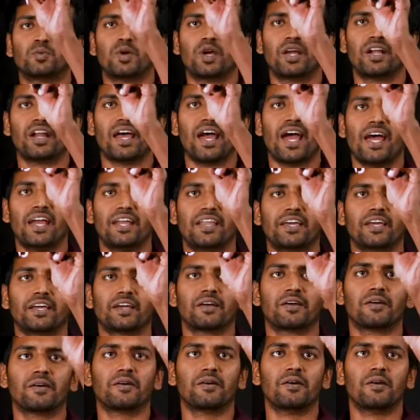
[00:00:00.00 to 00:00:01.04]
we're
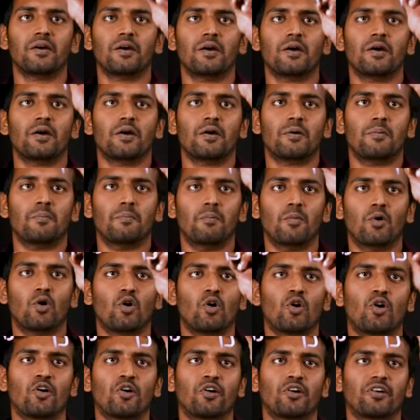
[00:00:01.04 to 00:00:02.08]
adding
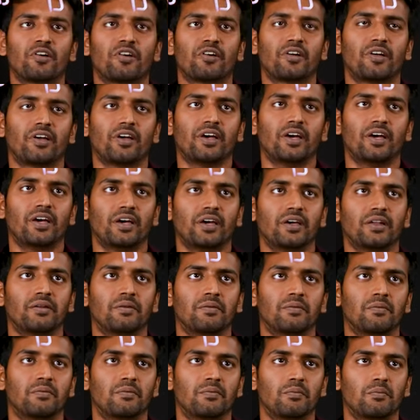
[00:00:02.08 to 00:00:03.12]
more
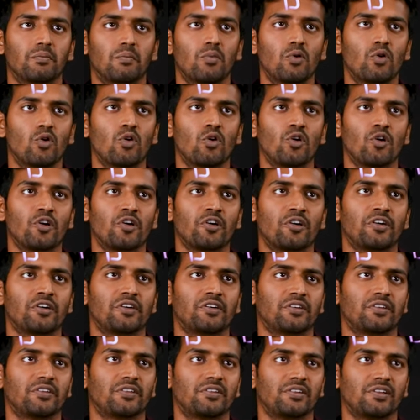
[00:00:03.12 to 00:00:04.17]
and
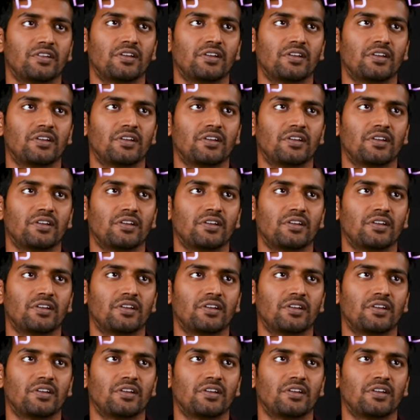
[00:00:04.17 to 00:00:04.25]
more